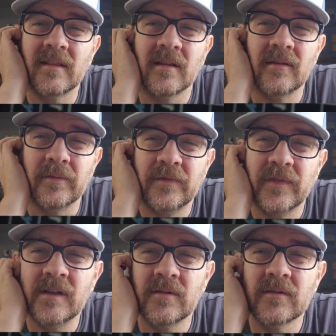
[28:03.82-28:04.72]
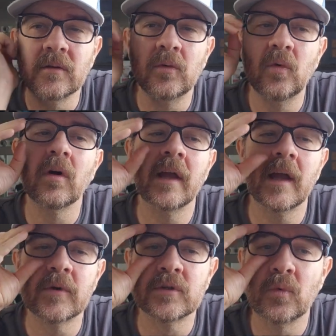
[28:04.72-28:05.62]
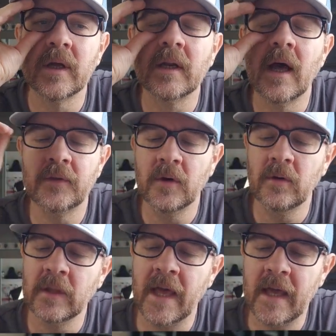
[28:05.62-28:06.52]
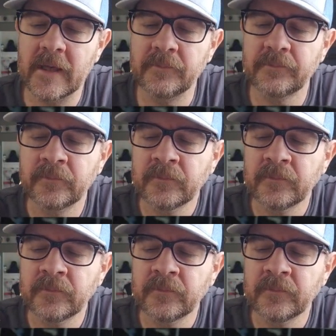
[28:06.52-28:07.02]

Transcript: the little figures, the little Warhammers and whatnot, they'll lay,